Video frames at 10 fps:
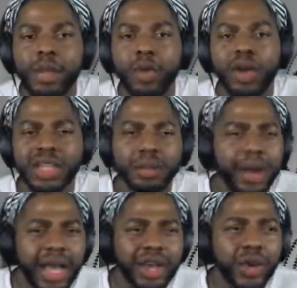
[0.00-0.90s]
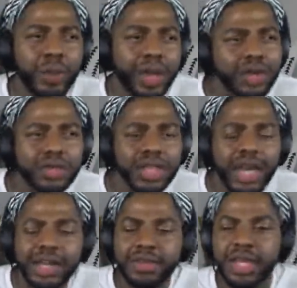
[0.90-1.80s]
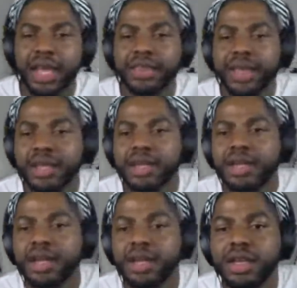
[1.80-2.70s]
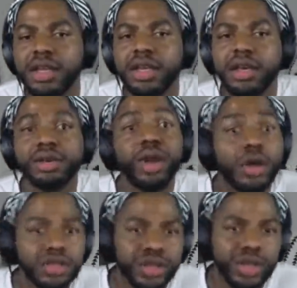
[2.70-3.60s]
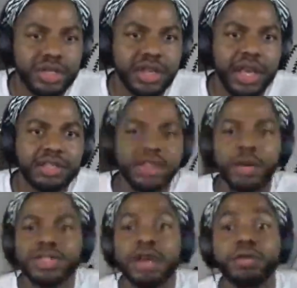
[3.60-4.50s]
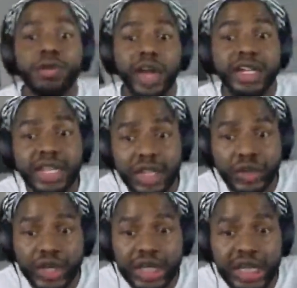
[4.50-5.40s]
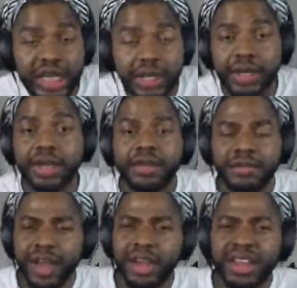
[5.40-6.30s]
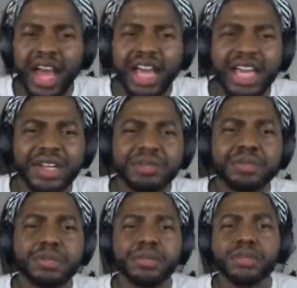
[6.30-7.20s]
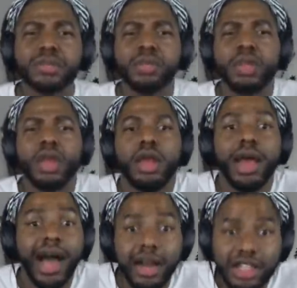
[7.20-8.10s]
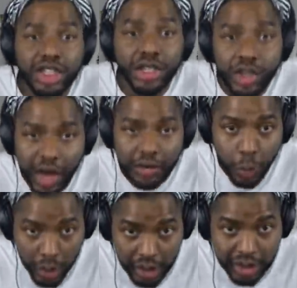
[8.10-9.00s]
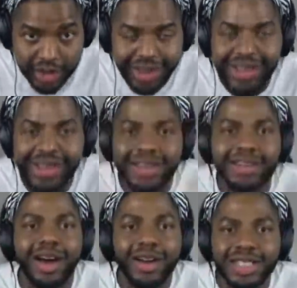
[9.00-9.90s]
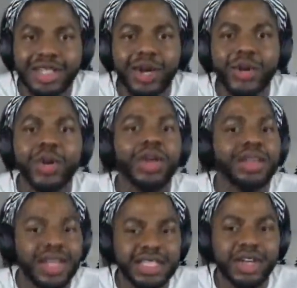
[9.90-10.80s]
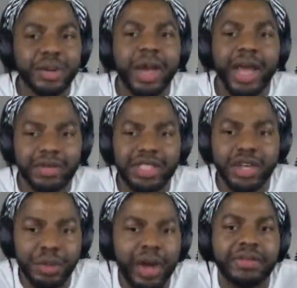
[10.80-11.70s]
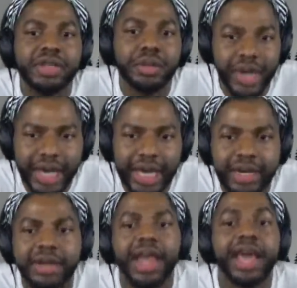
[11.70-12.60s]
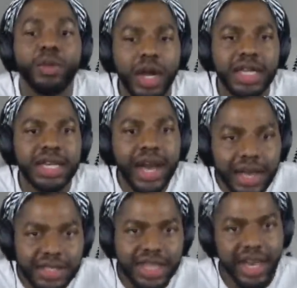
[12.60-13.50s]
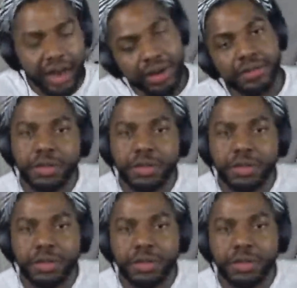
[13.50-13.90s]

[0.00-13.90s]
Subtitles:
the biomedical side of it, and then also neuroscience. So that was like very nitty gritty, very like, how does your neuron work? And also, let's learn about every single part of your brain and what it does and how it,